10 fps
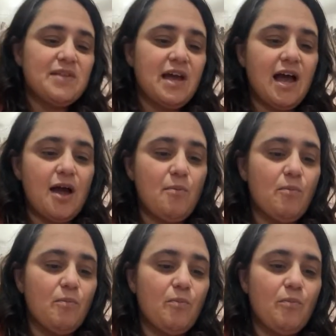
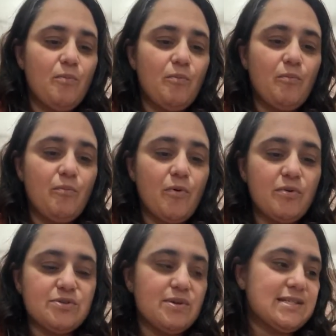What
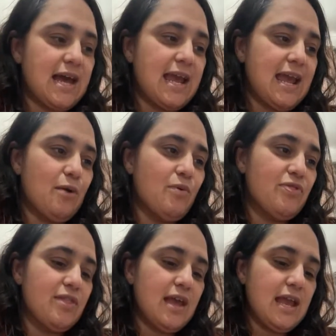was we saying
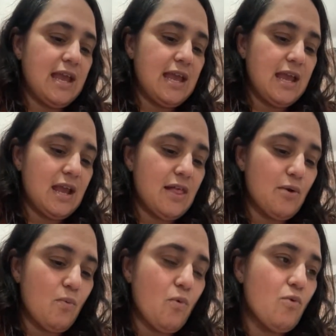with the
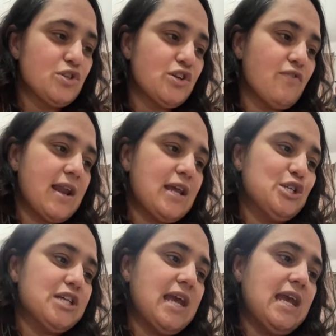water
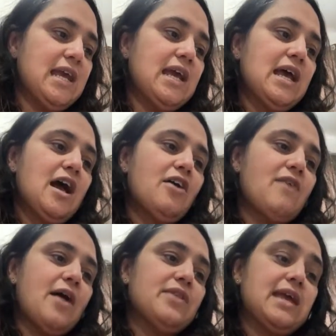energy
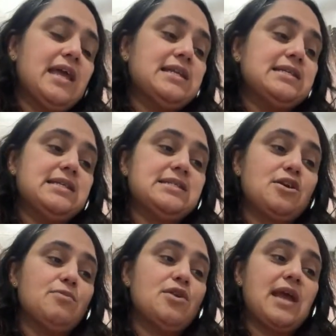around the kidneys is
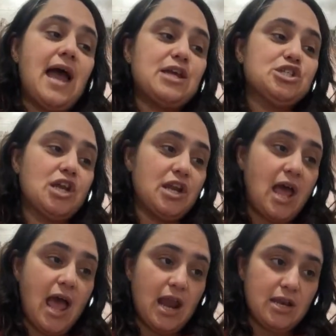communication
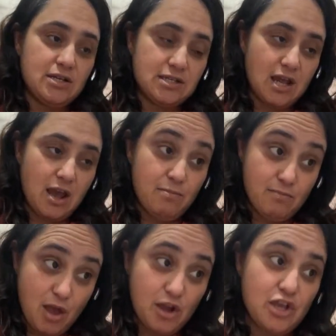and
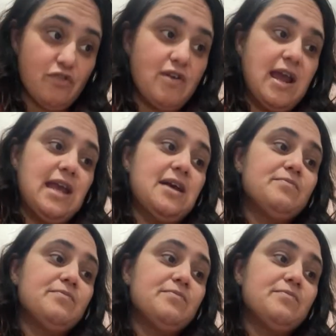Mercury.